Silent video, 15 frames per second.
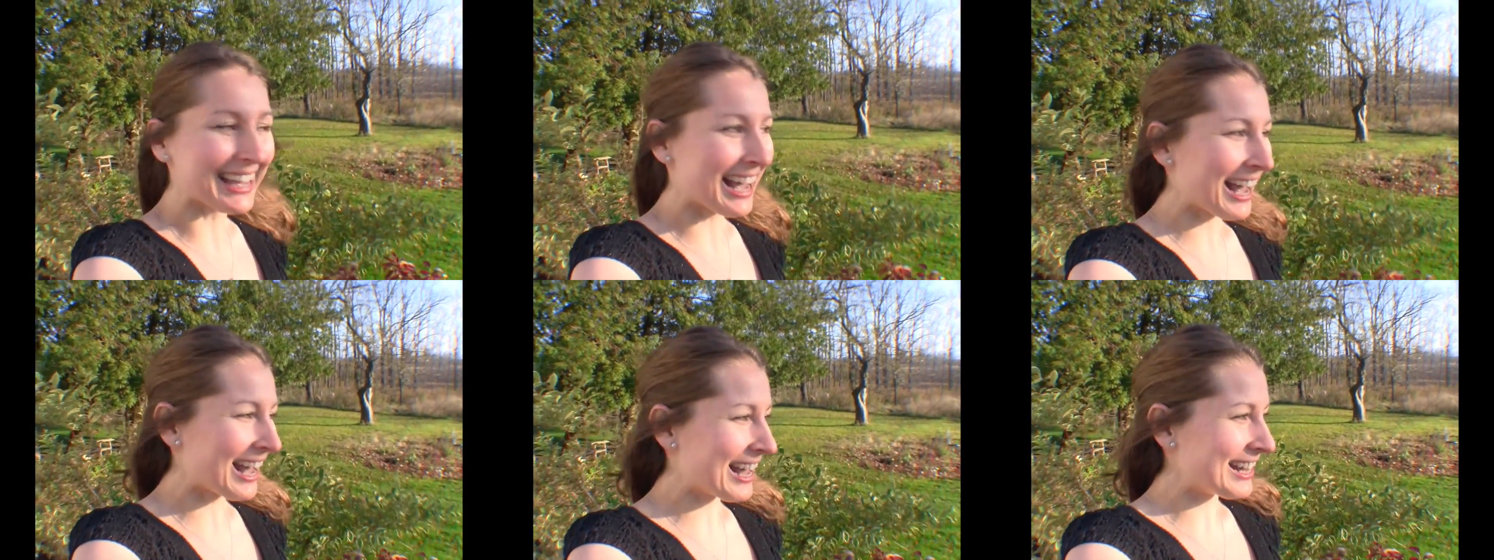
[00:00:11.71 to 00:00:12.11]

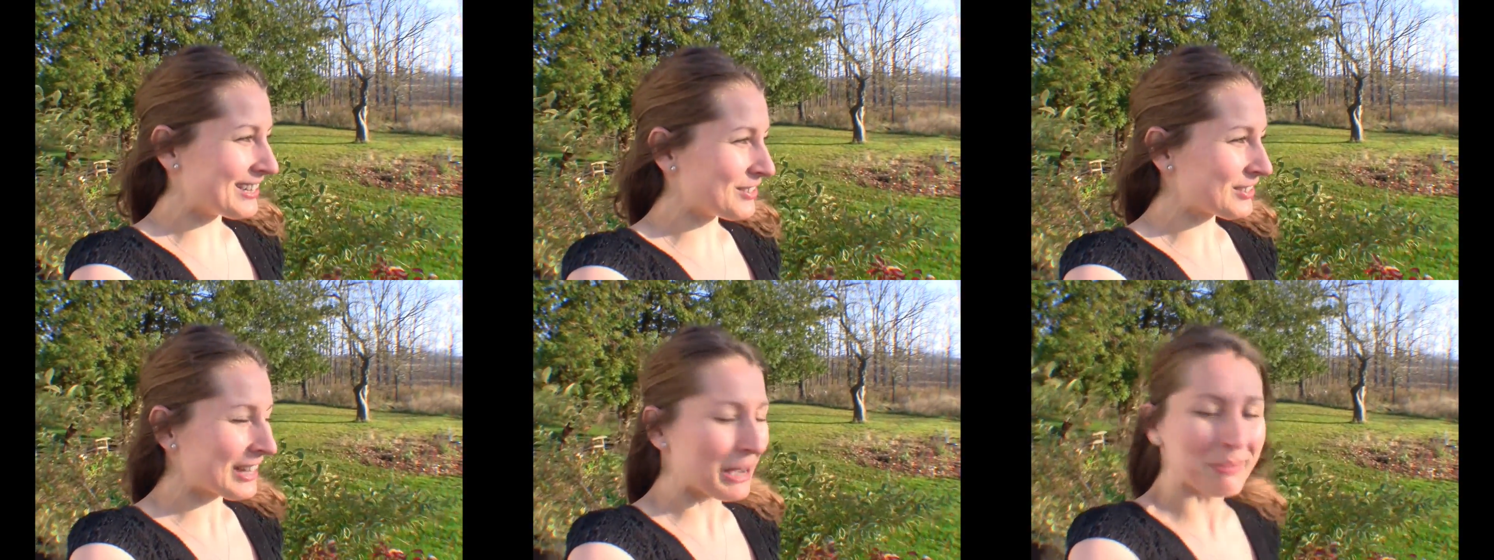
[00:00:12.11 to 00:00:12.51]

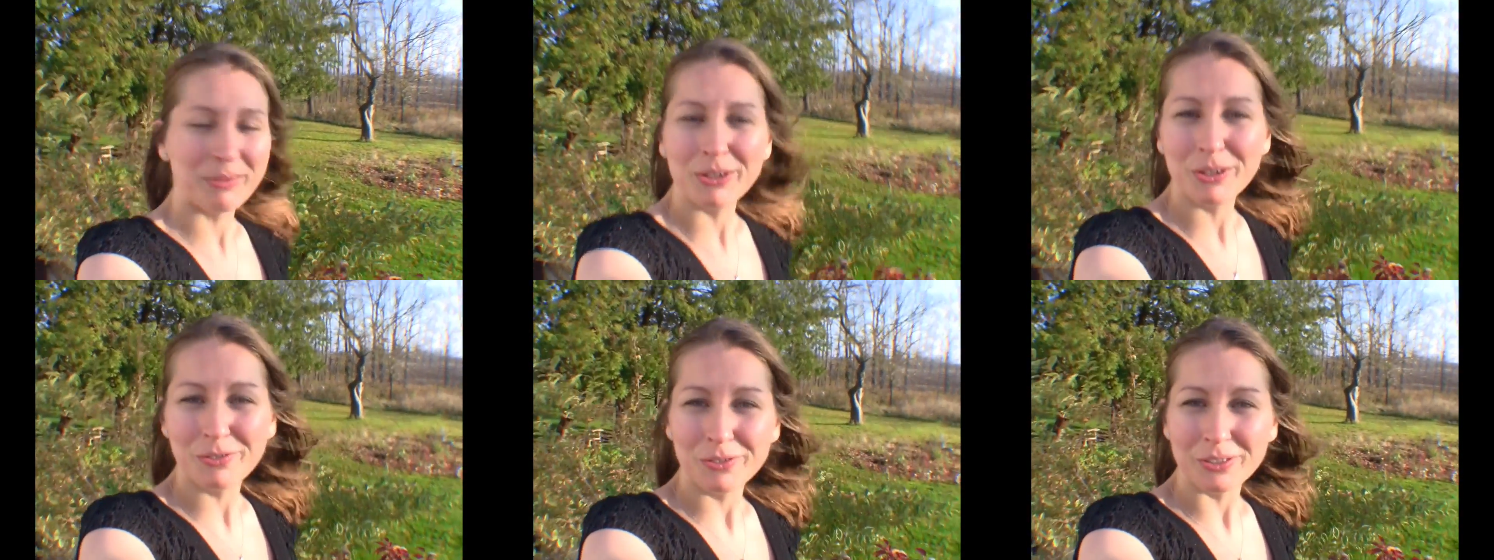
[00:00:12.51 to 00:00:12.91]
and just how
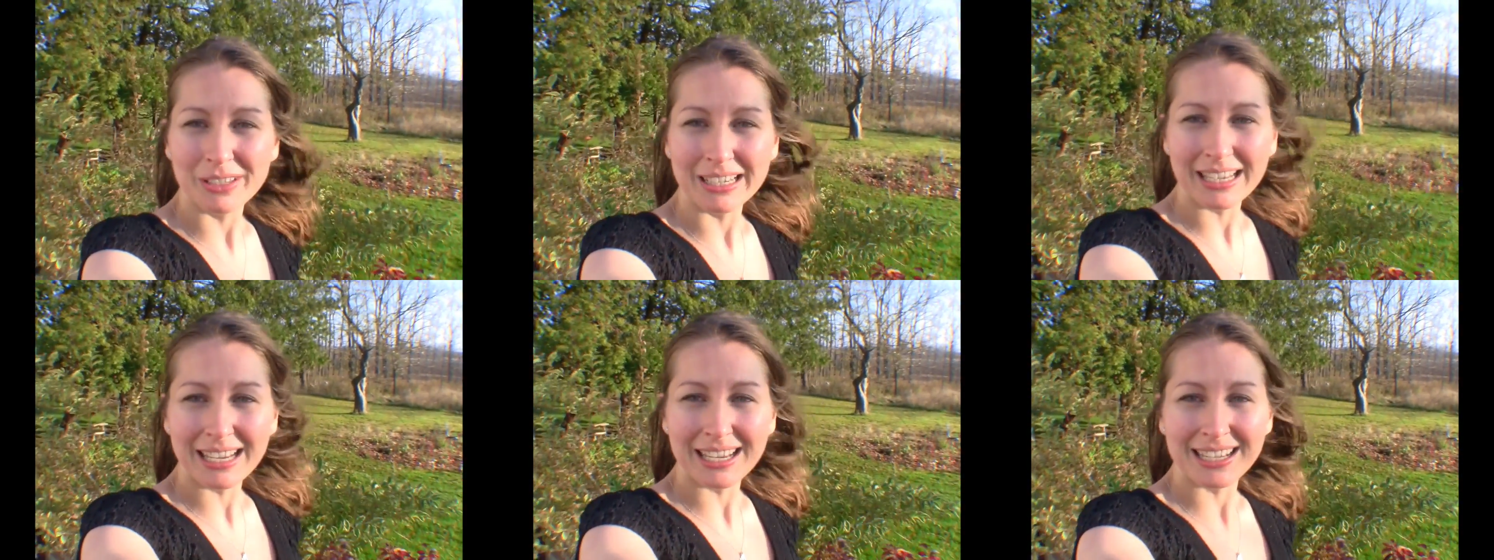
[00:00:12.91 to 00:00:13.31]
beautiful
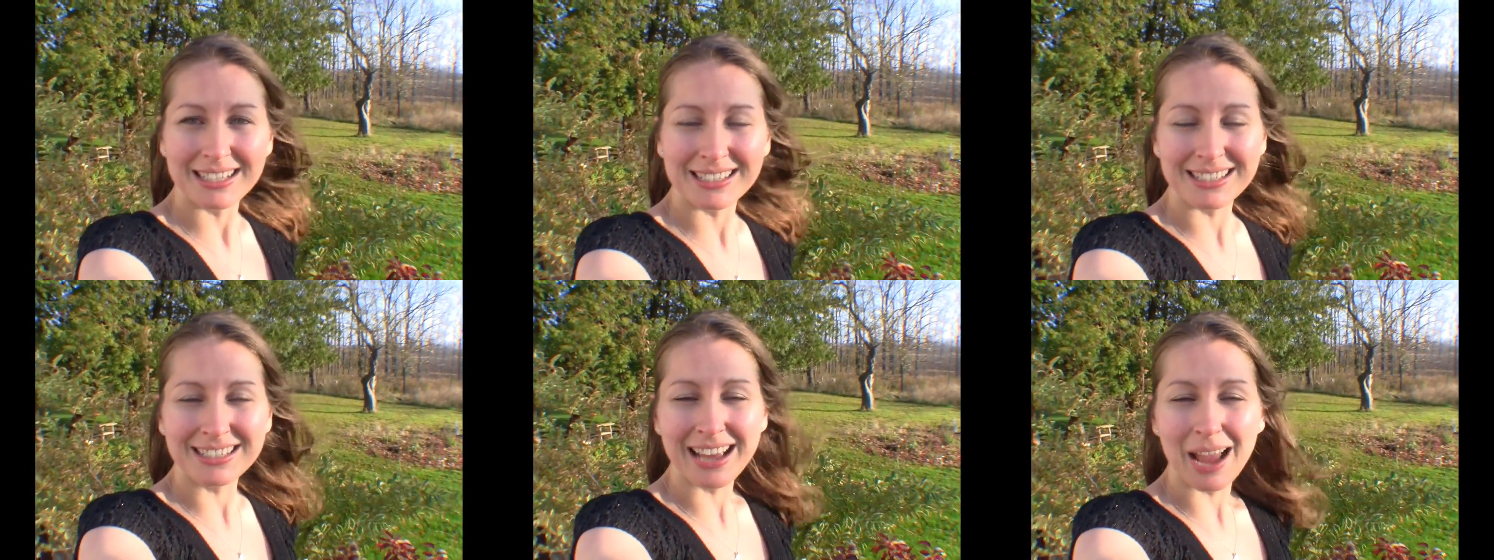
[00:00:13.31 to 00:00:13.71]
it
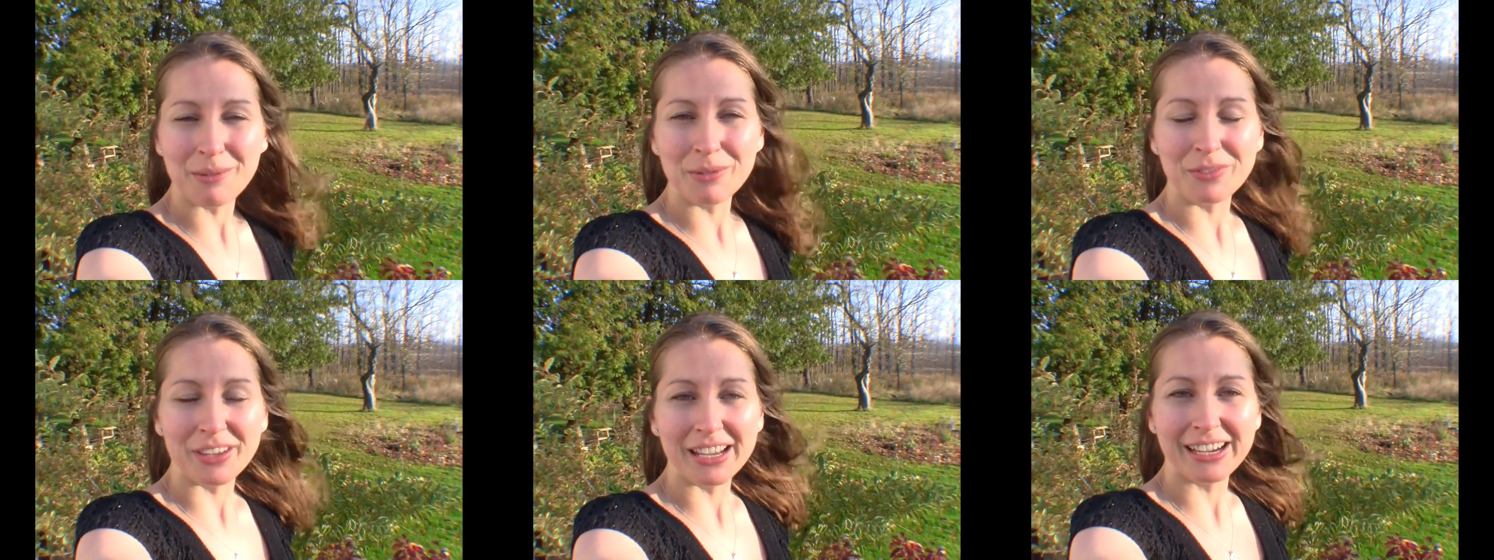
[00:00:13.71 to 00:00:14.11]
is this
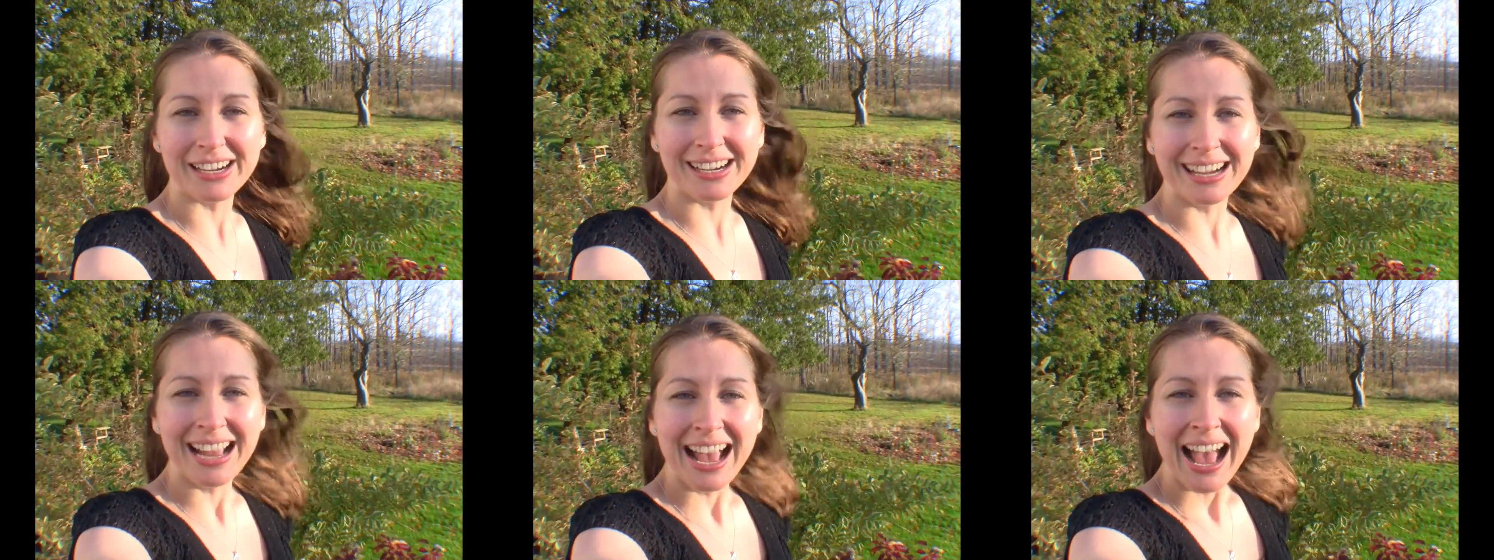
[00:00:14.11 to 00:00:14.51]
time of
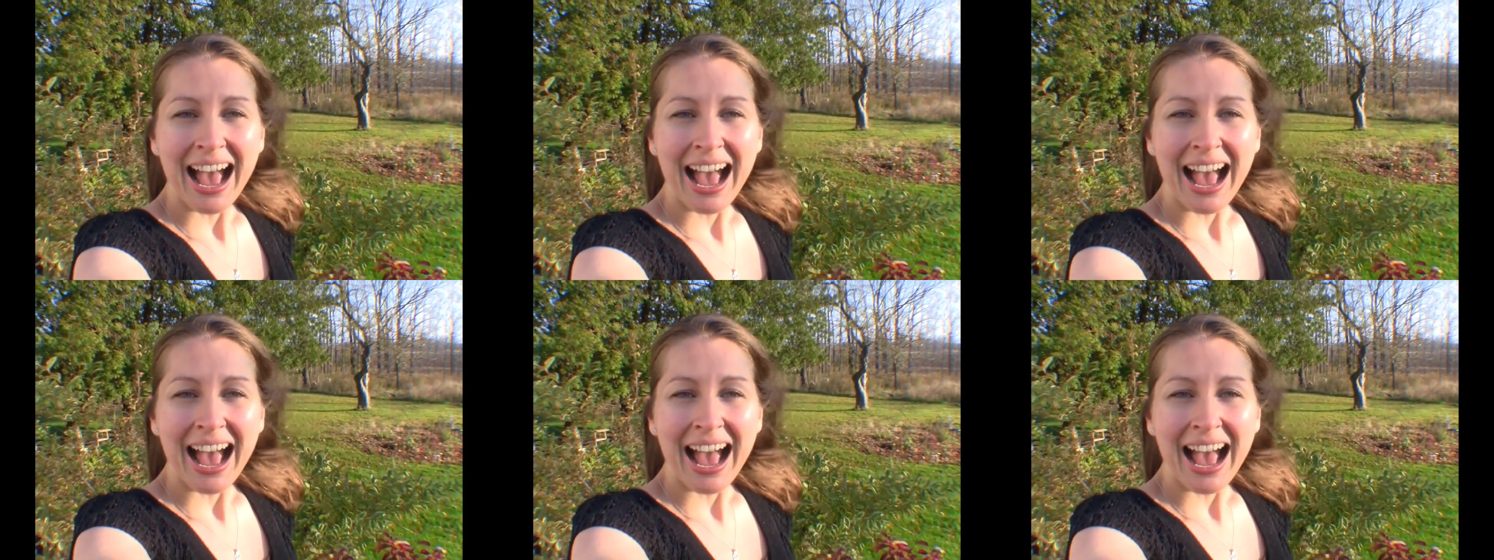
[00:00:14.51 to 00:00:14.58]
year.